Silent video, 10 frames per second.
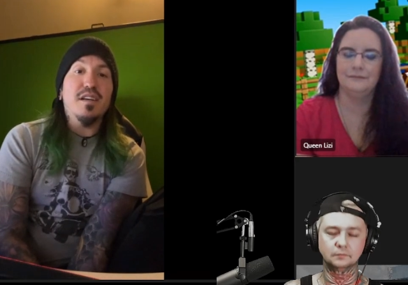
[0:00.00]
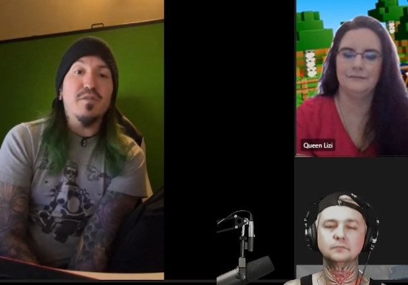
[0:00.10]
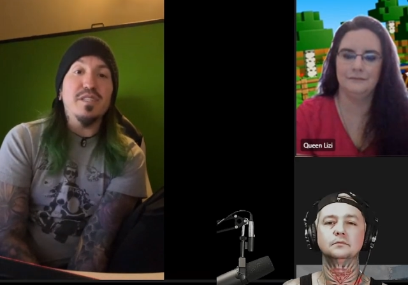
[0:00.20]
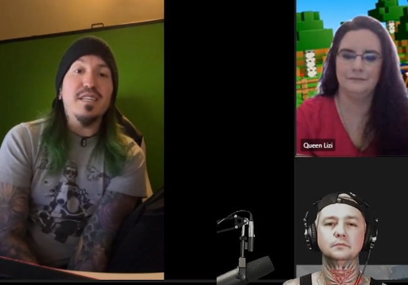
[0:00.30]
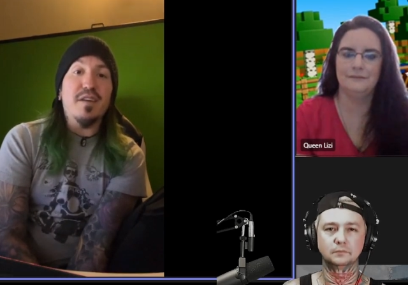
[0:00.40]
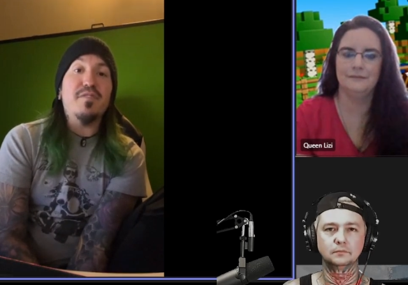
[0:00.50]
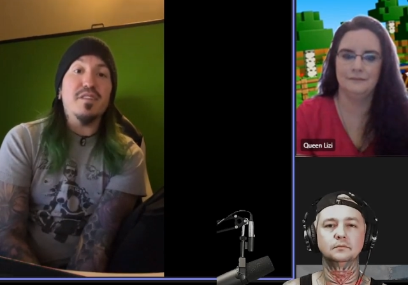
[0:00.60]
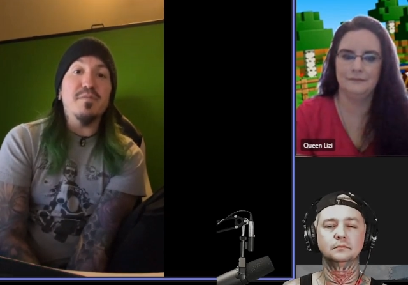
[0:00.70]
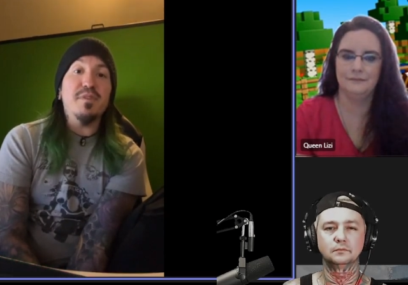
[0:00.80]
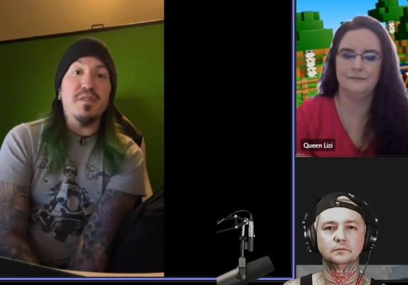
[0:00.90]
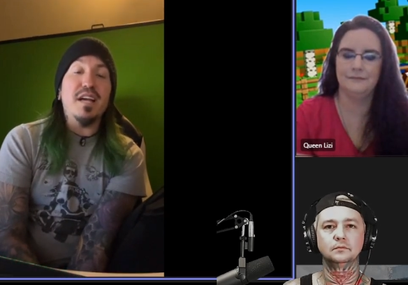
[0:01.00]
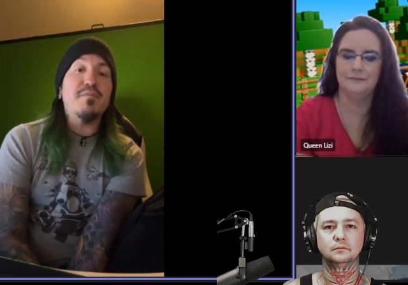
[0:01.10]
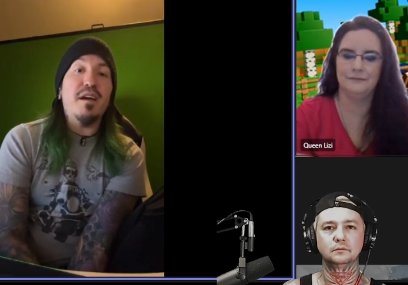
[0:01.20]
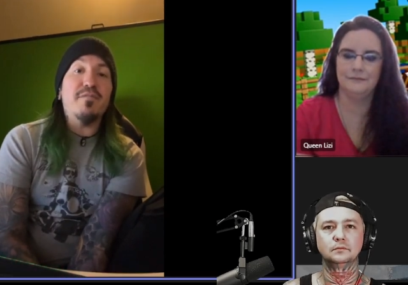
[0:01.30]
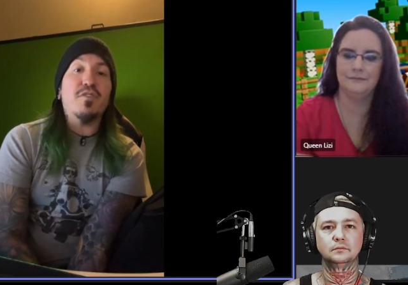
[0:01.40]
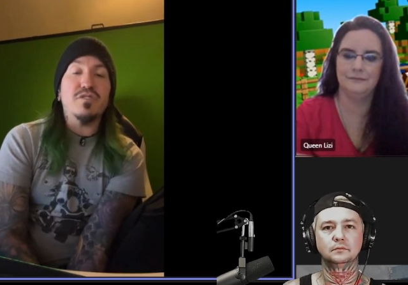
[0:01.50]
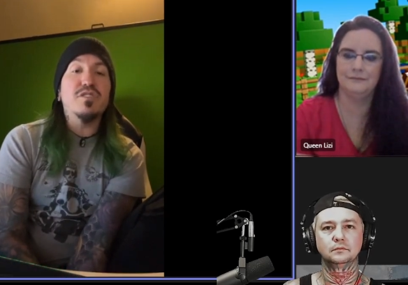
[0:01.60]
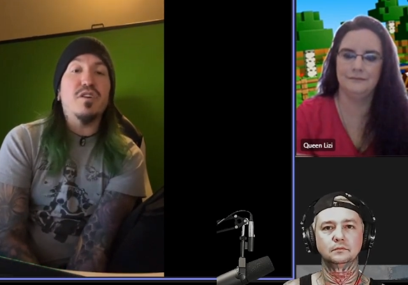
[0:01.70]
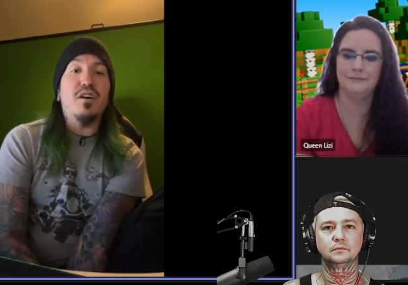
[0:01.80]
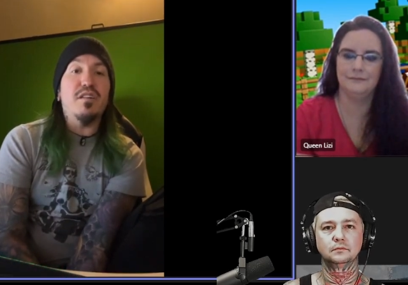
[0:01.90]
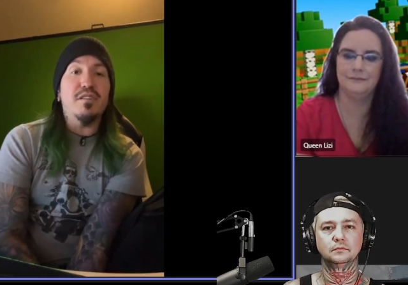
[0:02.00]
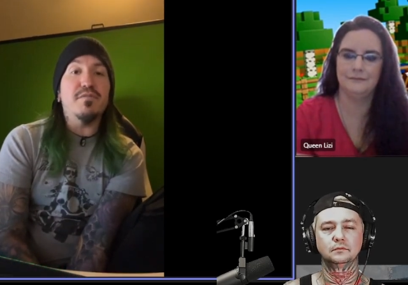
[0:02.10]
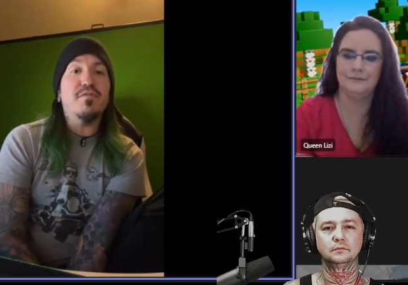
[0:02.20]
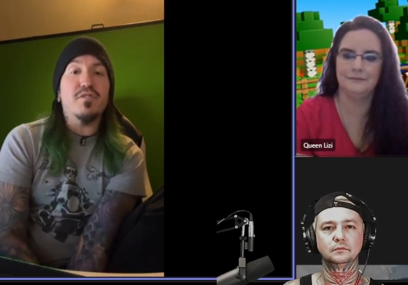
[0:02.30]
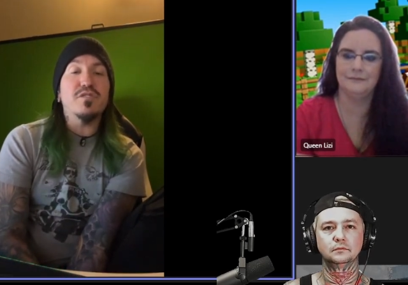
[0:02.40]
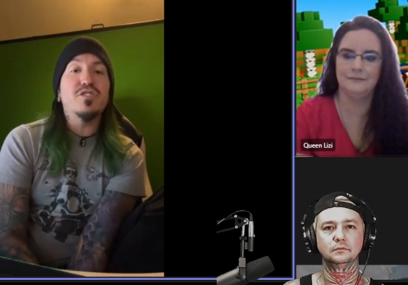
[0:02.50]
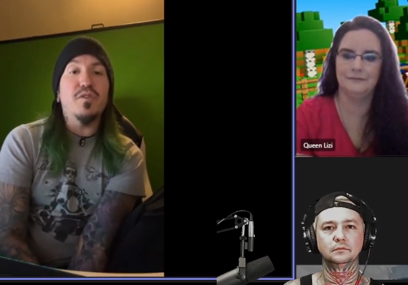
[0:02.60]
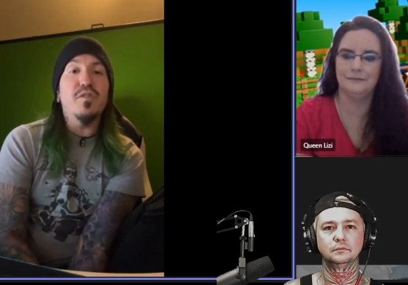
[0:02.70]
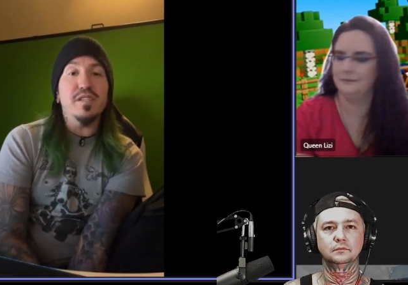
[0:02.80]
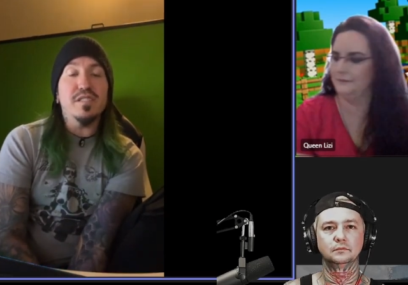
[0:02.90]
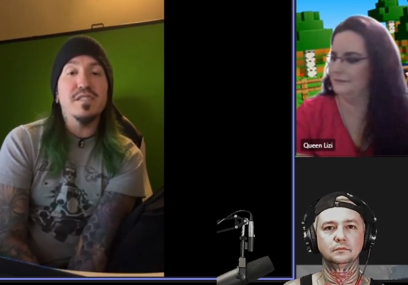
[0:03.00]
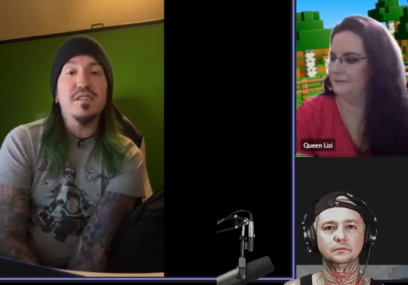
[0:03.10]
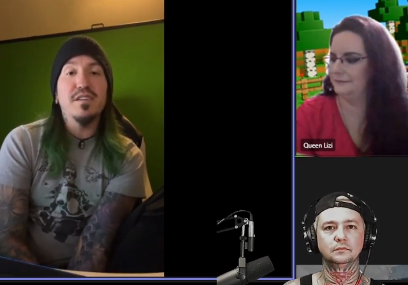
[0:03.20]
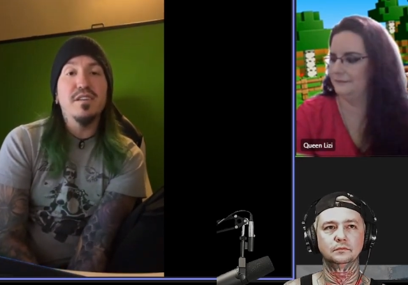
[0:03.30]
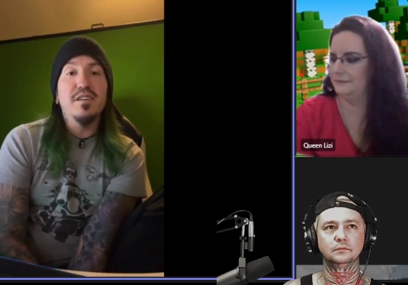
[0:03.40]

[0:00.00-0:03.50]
Speaker 1: and it would definitely be like my first call and first choice.